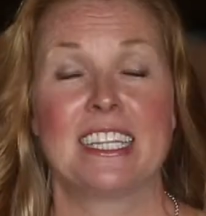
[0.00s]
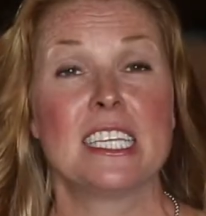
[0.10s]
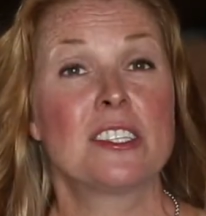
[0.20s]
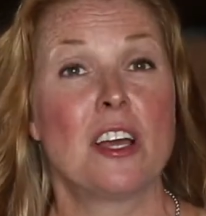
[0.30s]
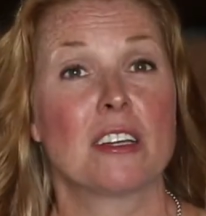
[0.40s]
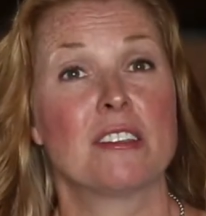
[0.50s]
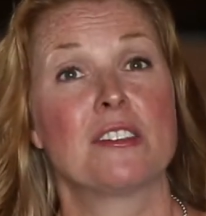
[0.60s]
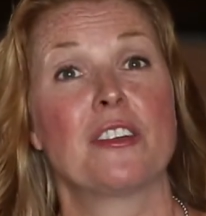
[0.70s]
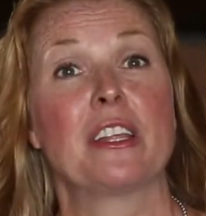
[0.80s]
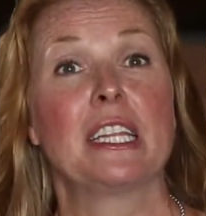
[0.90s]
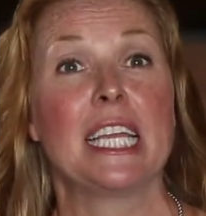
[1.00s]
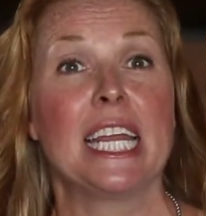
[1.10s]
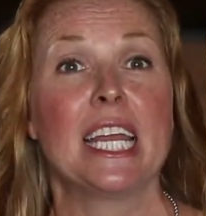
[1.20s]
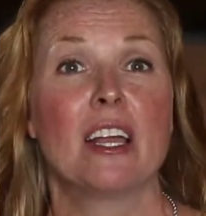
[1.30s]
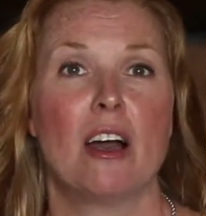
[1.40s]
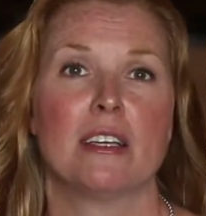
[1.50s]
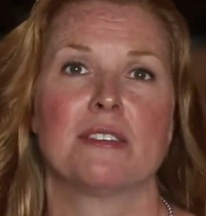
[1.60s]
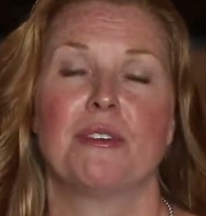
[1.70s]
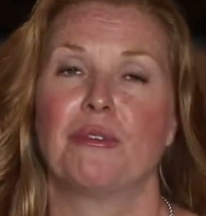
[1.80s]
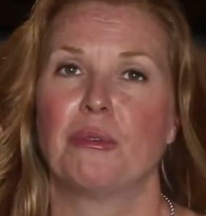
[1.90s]
These toxins are the leading
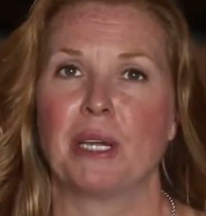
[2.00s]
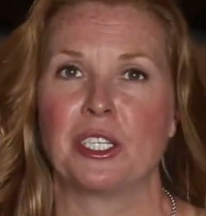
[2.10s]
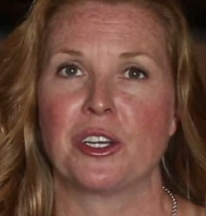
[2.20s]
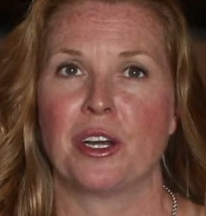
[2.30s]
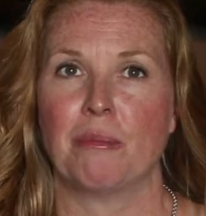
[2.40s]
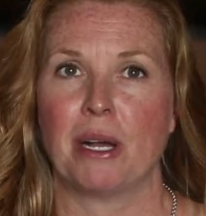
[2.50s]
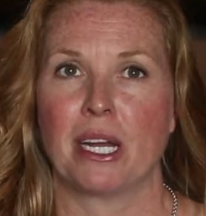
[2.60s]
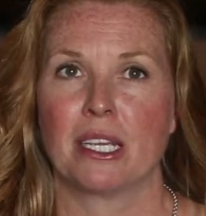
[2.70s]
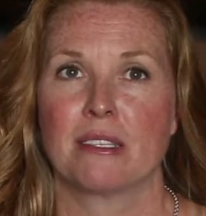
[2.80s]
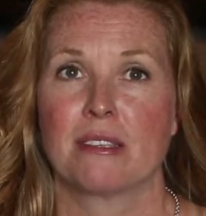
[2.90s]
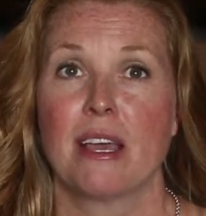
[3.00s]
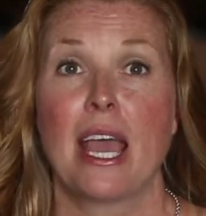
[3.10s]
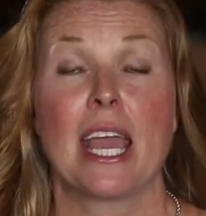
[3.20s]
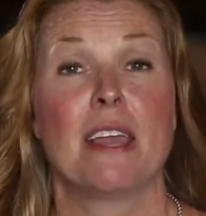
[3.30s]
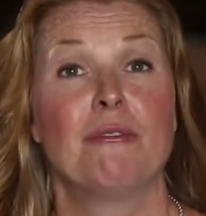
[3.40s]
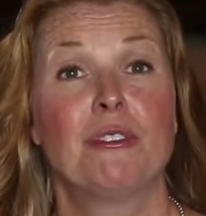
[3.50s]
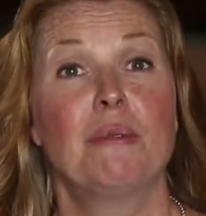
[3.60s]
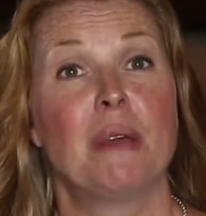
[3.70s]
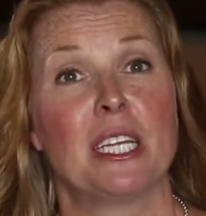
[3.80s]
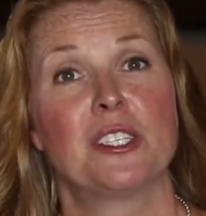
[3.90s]
cause of inflammation in our bodies.
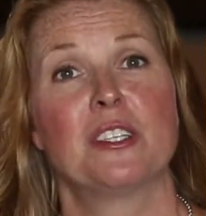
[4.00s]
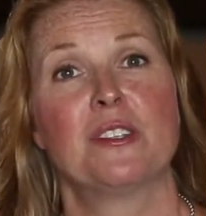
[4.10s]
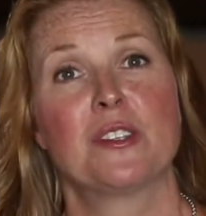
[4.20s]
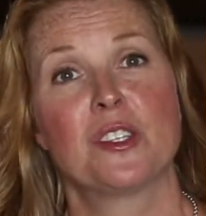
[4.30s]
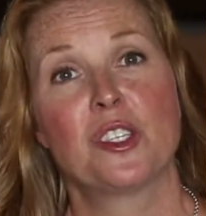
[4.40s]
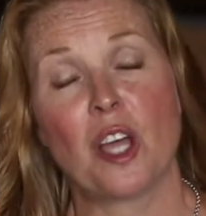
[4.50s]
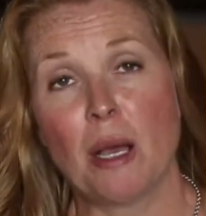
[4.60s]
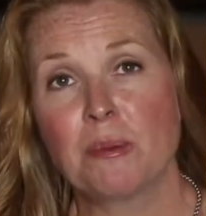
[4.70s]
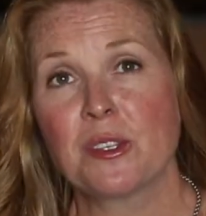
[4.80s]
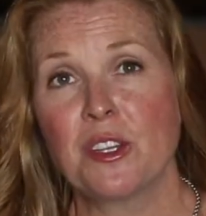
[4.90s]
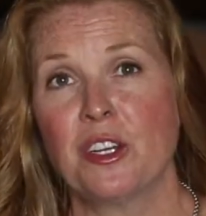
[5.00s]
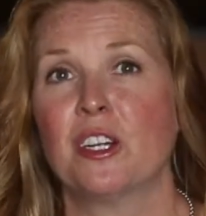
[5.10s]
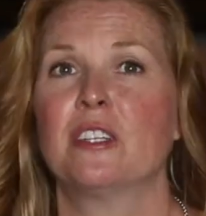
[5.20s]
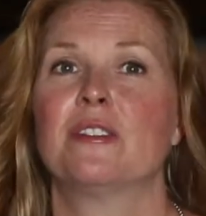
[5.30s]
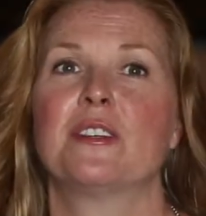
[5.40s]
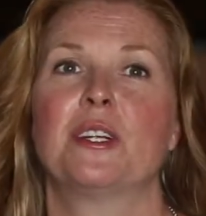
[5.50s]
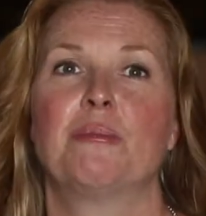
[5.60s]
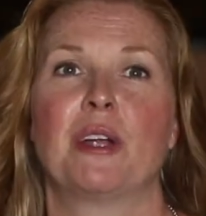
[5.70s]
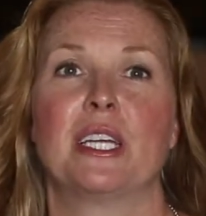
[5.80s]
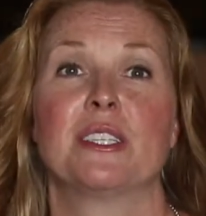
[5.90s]
Inflammation stops the neurons in
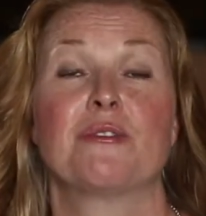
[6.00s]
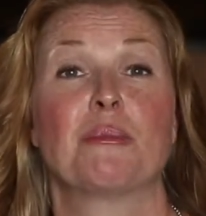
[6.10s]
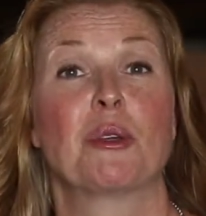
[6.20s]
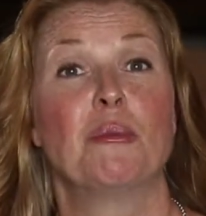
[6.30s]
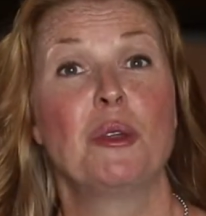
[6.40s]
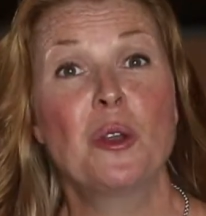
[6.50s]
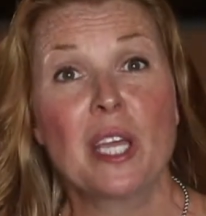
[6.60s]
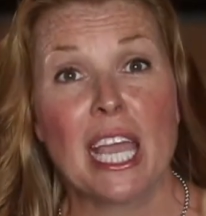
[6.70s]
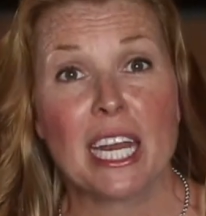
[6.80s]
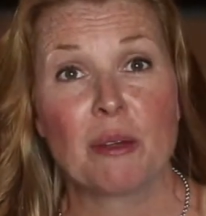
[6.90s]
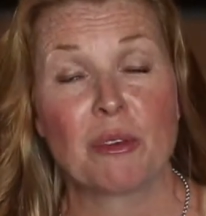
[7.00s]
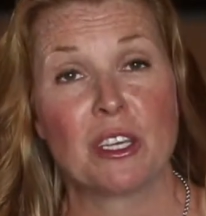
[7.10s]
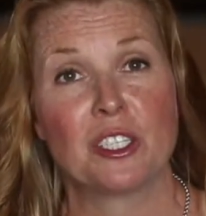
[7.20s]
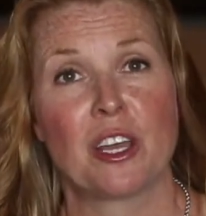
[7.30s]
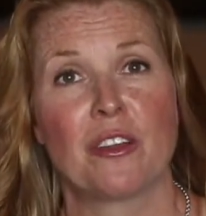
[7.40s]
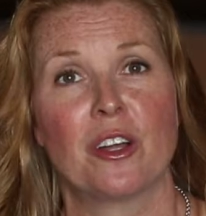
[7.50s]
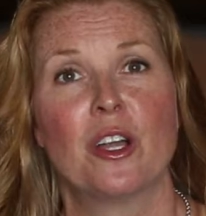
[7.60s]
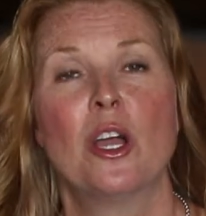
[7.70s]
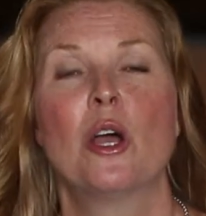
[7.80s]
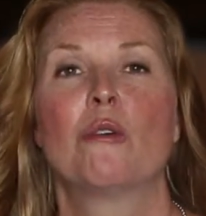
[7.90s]
our brains from communicating with each
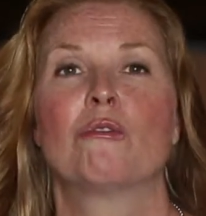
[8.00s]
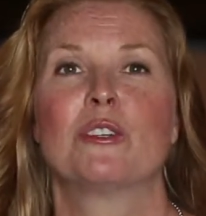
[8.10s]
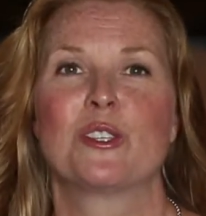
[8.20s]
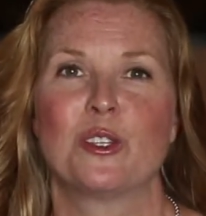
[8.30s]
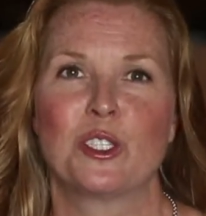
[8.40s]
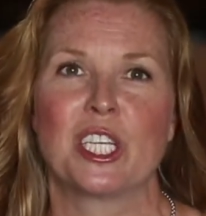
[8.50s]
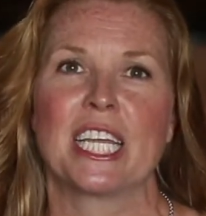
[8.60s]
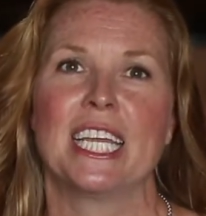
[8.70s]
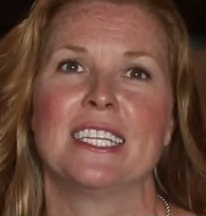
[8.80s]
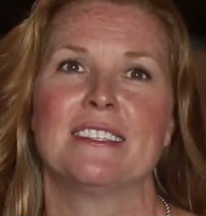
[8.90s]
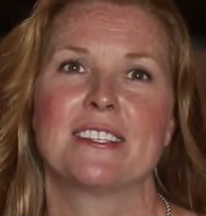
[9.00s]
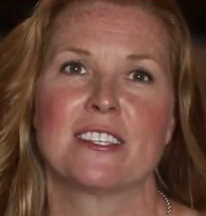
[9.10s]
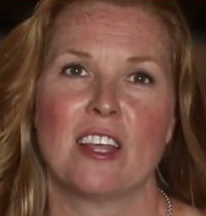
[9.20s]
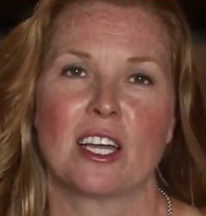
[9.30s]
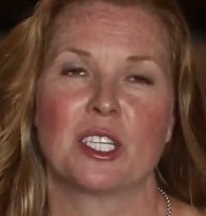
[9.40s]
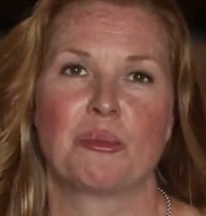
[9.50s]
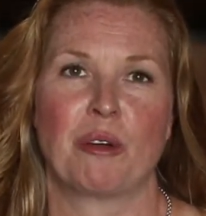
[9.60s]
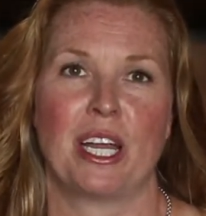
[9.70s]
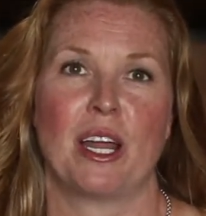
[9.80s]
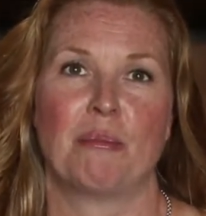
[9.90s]
other, resulting in sluggish
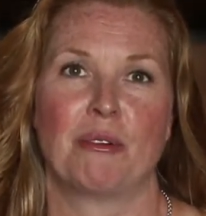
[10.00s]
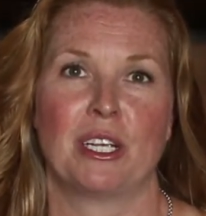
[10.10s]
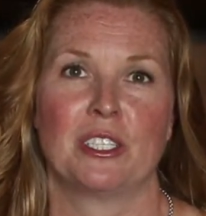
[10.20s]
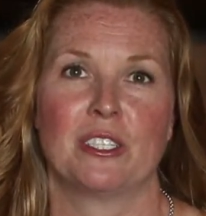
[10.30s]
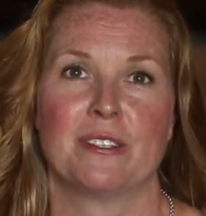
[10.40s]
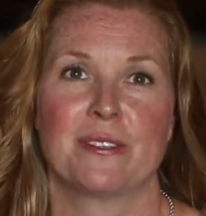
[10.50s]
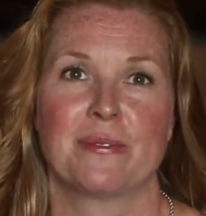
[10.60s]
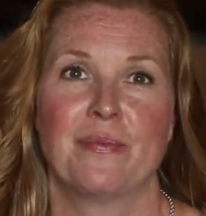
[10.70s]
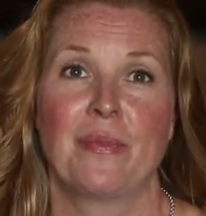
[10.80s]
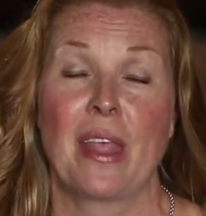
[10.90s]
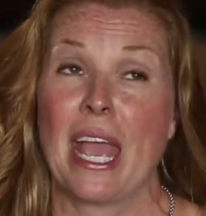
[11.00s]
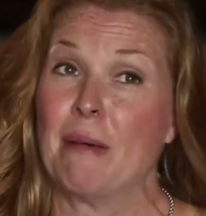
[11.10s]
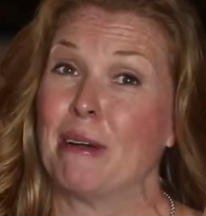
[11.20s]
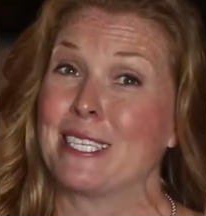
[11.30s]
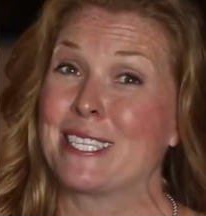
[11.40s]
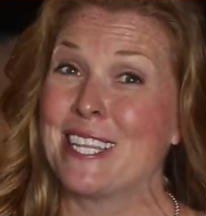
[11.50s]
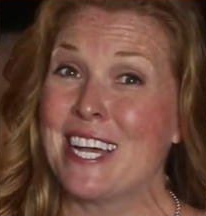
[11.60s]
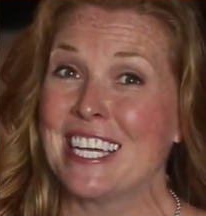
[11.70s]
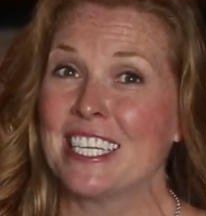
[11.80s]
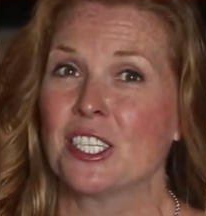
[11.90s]
brain operations. And by
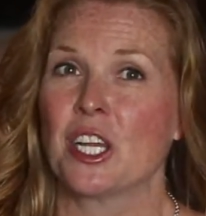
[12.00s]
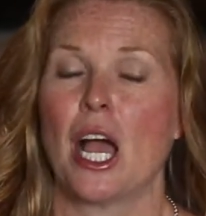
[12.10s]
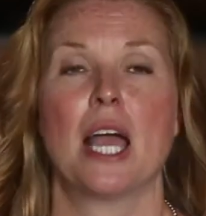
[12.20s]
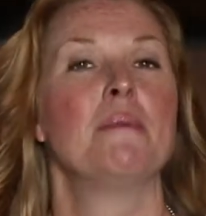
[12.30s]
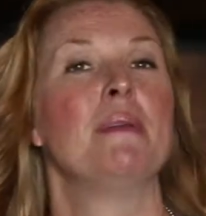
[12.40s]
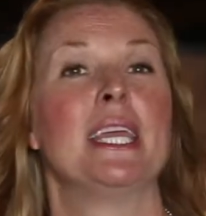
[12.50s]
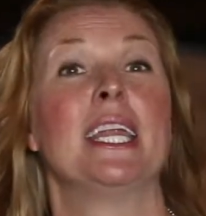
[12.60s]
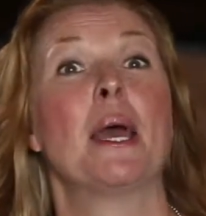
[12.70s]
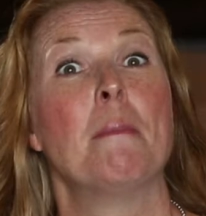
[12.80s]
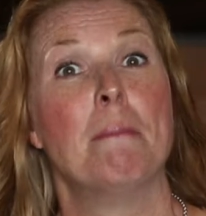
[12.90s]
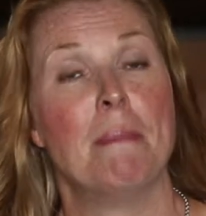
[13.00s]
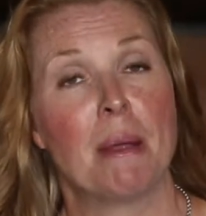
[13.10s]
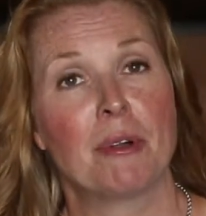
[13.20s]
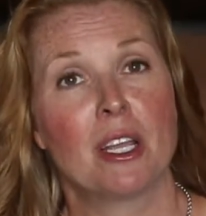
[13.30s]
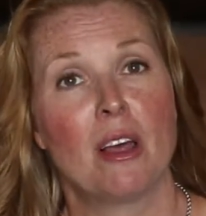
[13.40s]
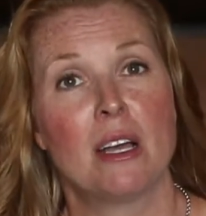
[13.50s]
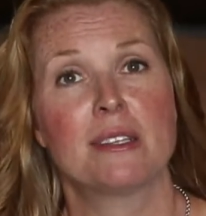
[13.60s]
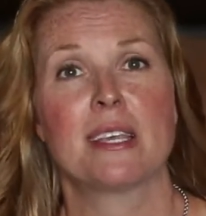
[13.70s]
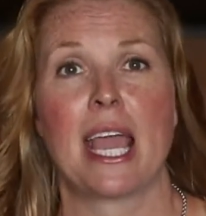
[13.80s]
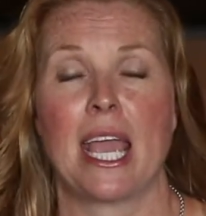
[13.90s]
sluggish, I mean memory
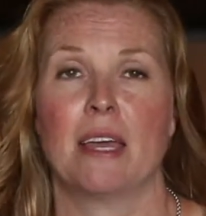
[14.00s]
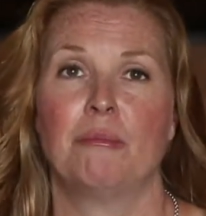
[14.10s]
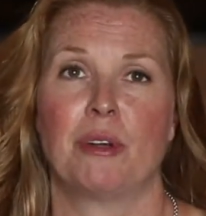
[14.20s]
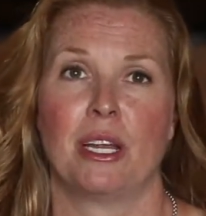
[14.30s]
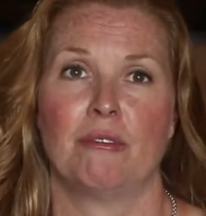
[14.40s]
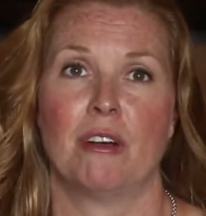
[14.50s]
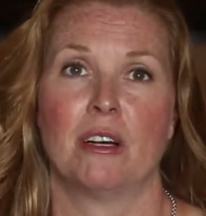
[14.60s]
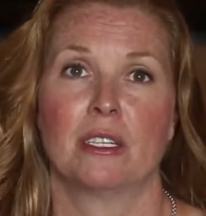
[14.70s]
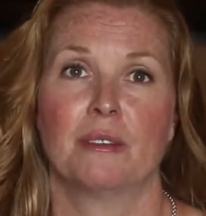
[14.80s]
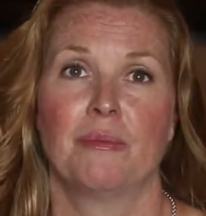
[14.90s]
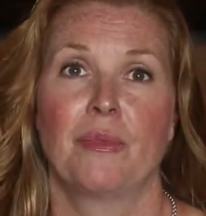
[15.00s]
loss and brain fog.